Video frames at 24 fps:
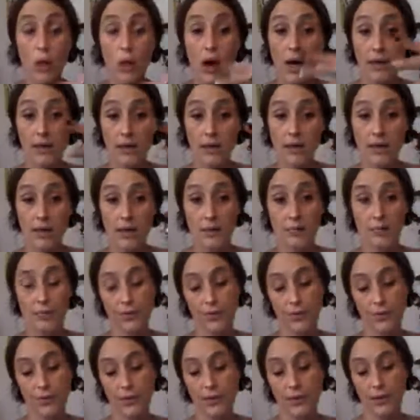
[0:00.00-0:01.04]
Water came
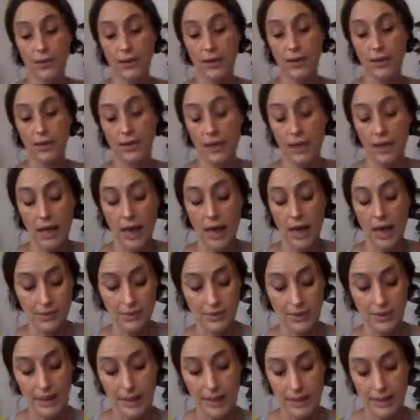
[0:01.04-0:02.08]
through the last
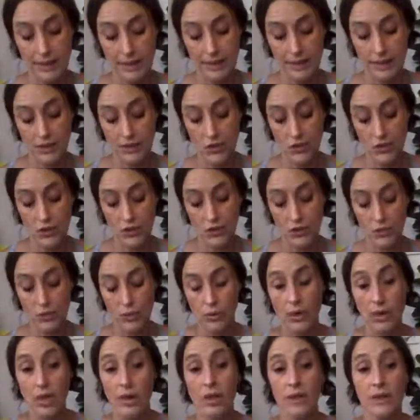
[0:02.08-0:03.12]
reading I did
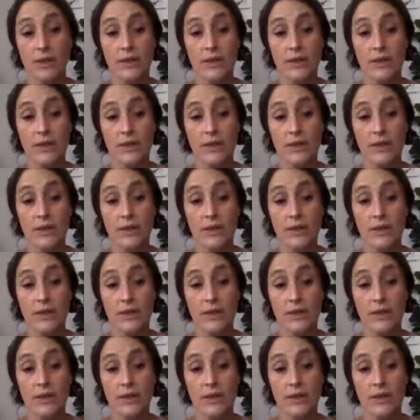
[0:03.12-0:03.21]
too.